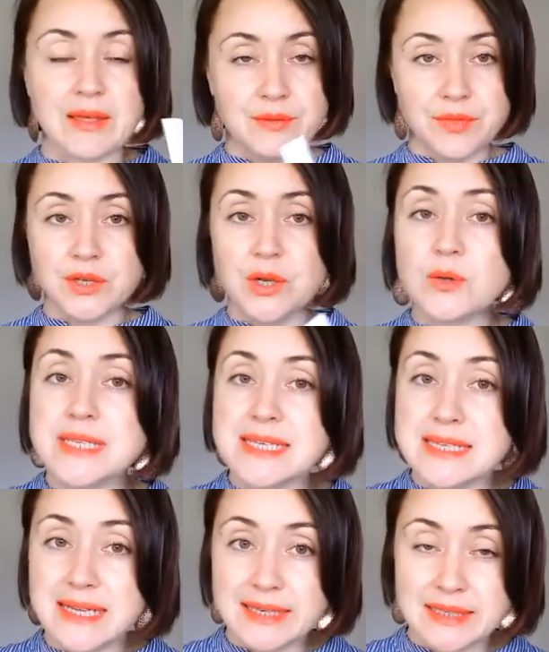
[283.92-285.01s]
the notes are
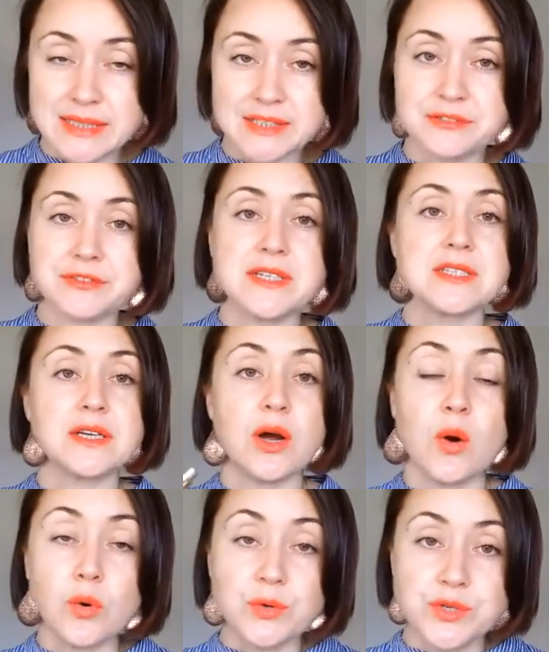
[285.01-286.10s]
slightly different. There are
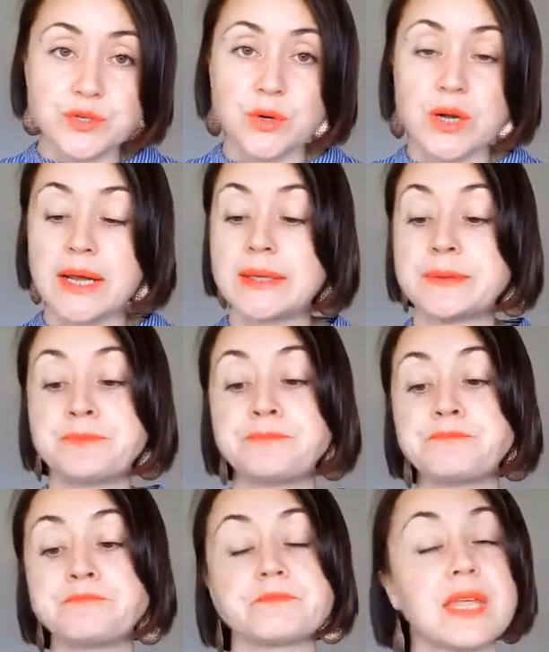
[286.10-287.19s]
also
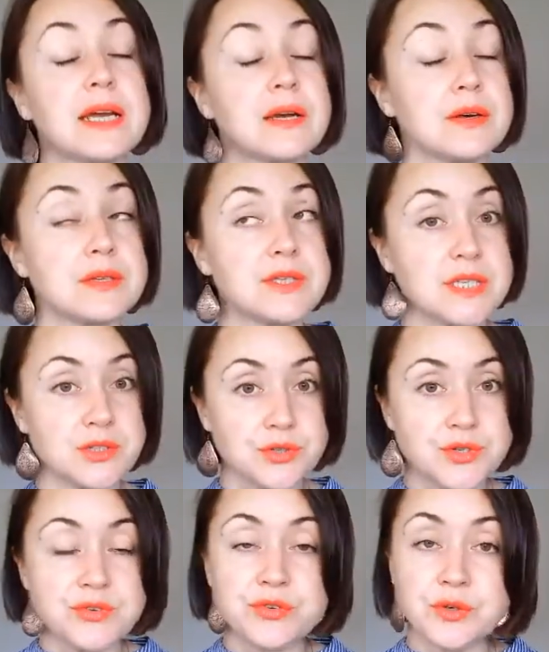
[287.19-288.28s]

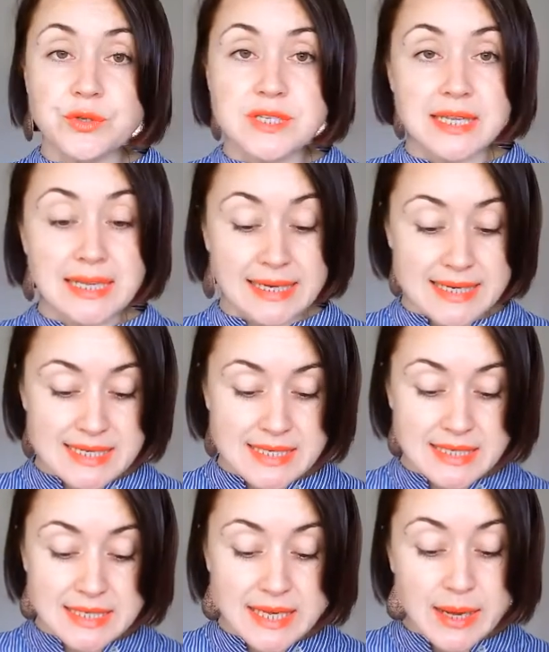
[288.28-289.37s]
citrus fruits that are
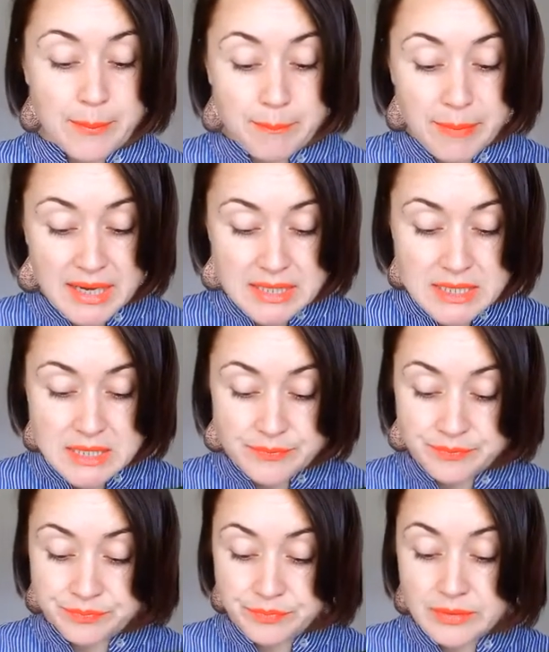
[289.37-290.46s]
listed here, but
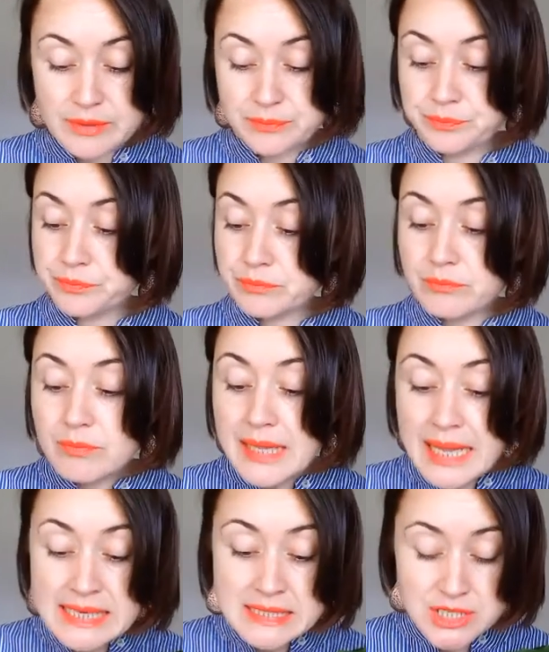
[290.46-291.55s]

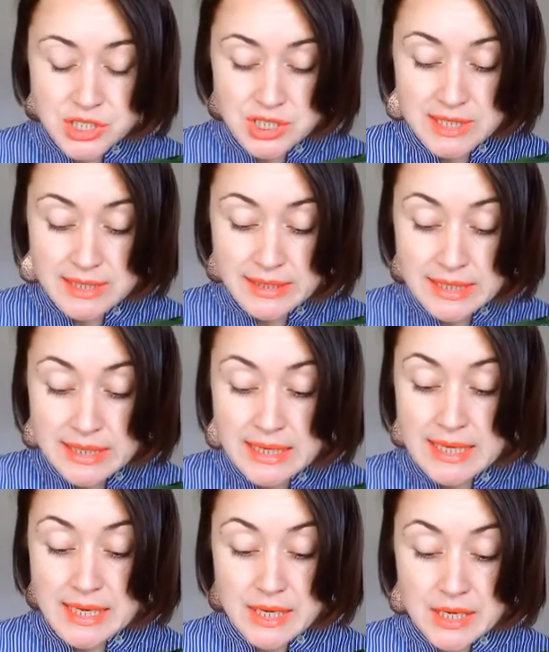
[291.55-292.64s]
additionally
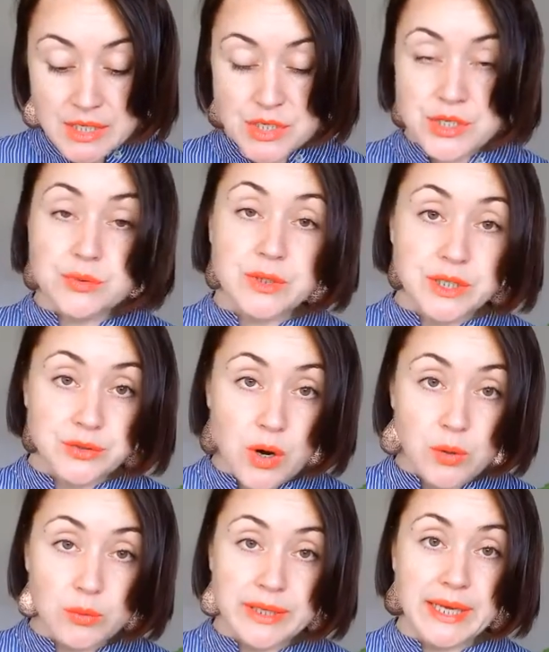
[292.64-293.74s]
to
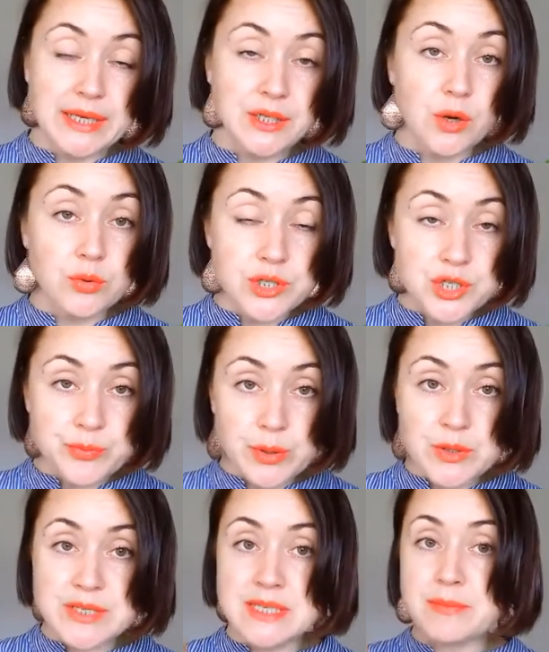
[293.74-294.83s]
neroli and orange
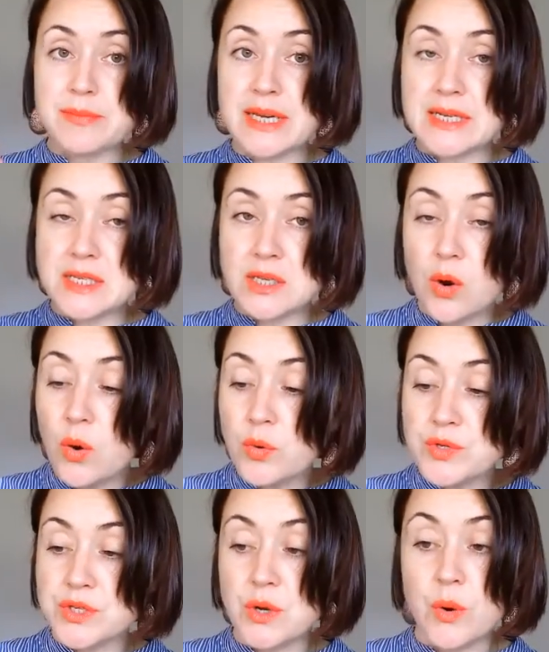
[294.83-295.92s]
blossom, there is
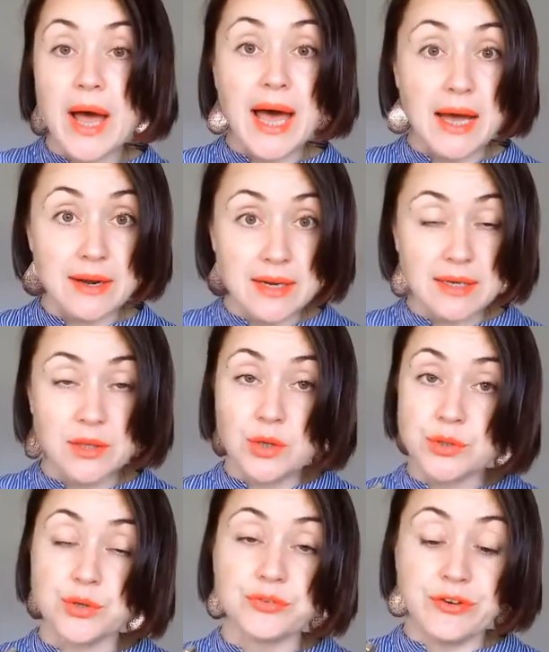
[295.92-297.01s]
also honey,
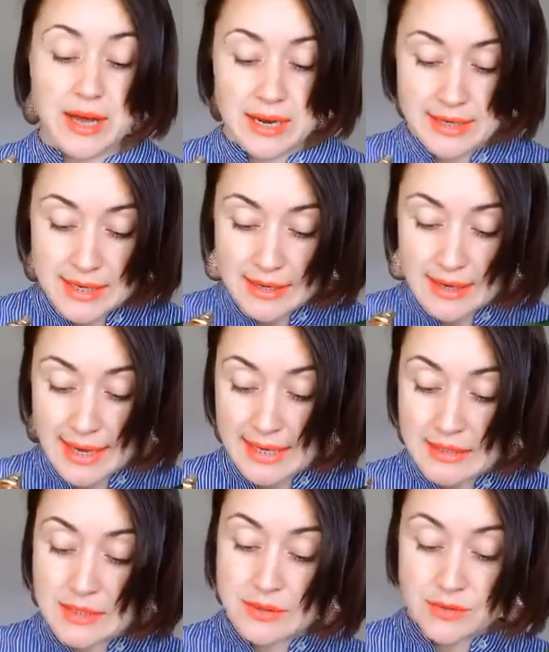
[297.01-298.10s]
note of honey,
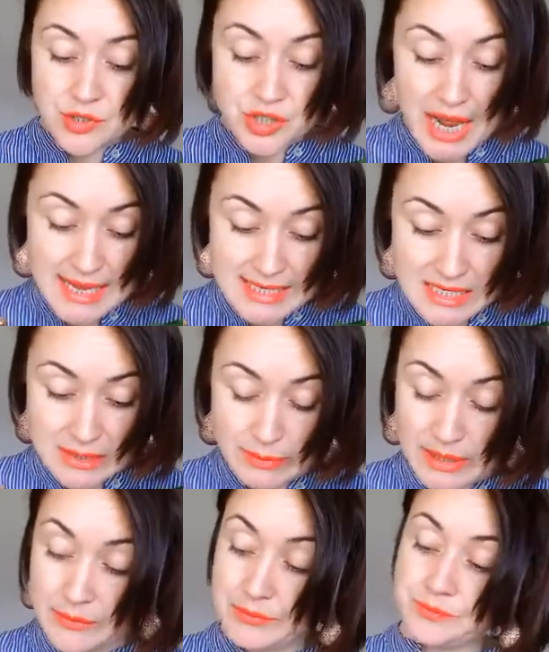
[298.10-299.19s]
and jasmine.